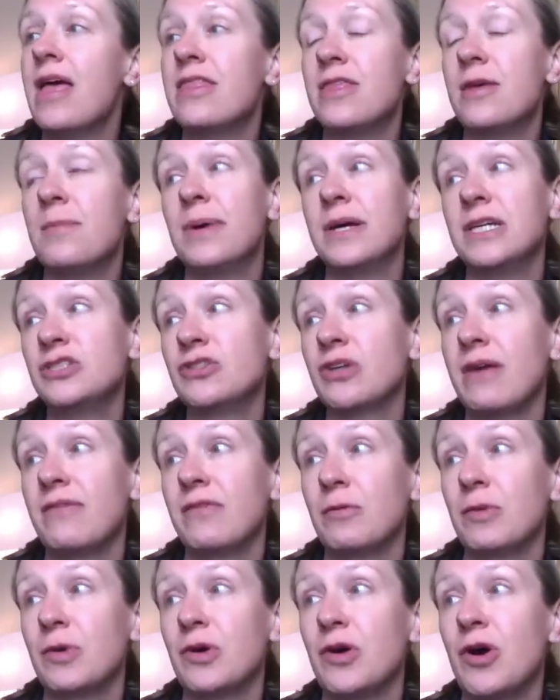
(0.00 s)
The bus
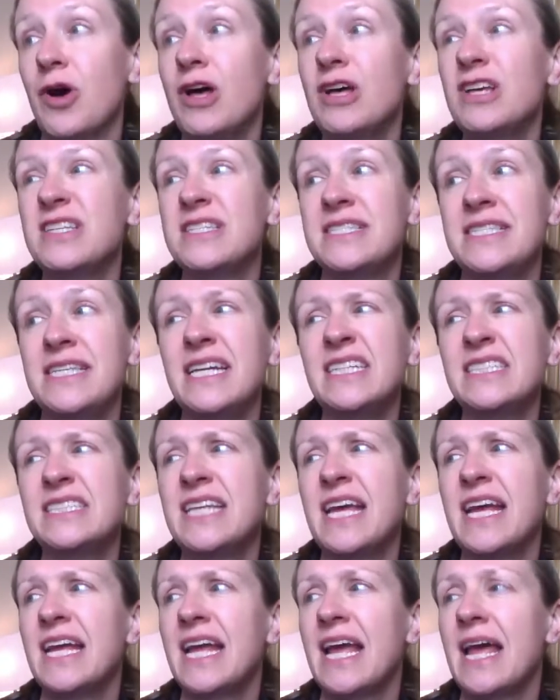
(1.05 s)
driver would call, 6
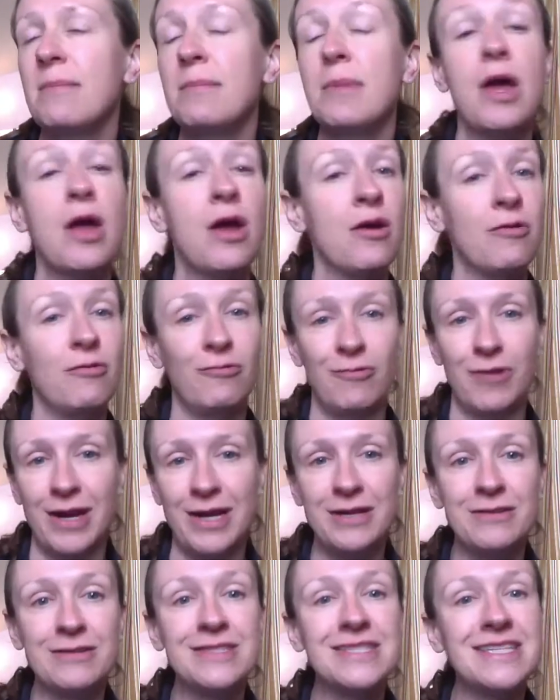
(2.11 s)
a.m.,
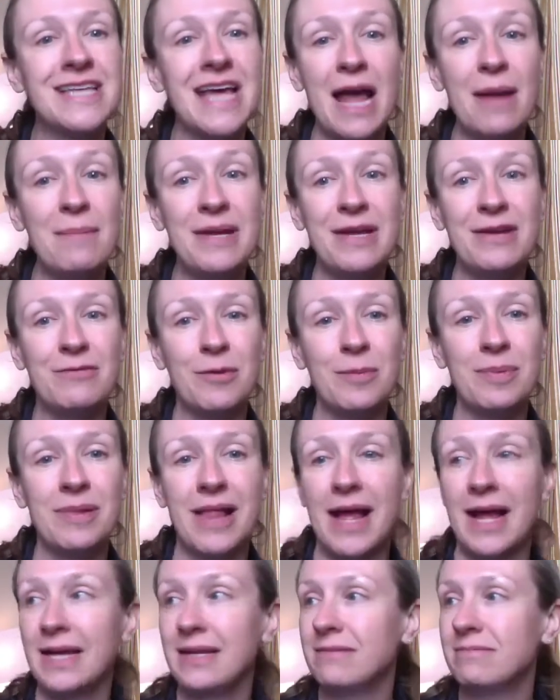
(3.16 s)
right on time, he'd
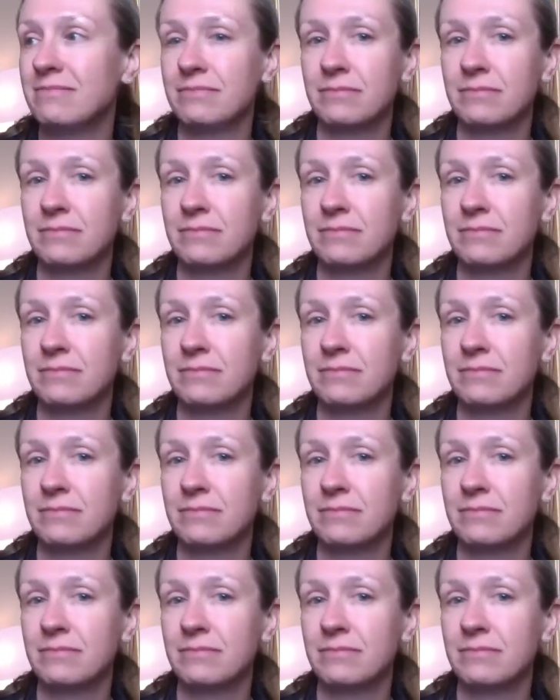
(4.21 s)
reply.